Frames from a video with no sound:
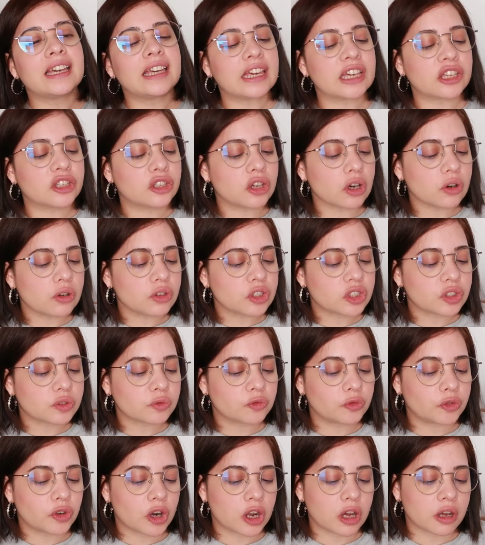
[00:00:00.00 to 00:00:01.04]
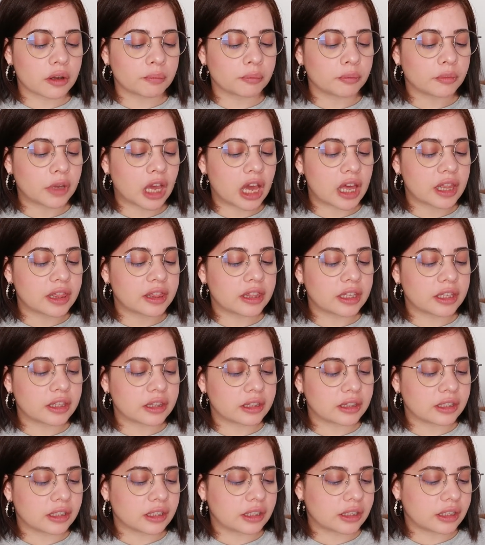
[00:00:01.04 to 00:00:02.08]
it goes from
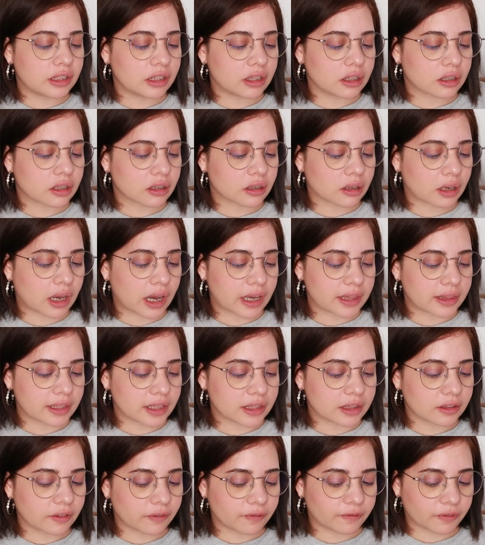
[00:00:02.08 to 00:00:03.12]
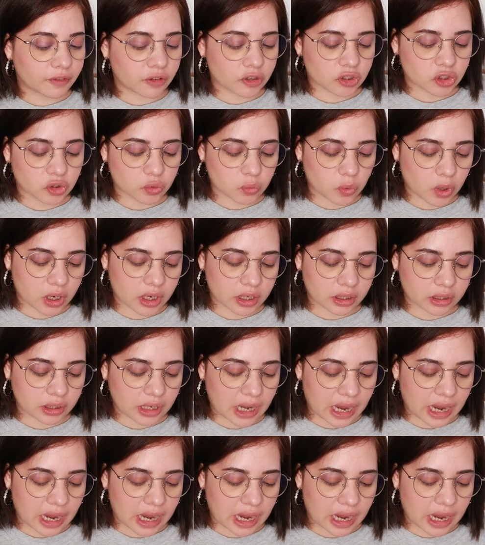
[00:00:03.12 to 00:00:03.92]
the year, I think the first one,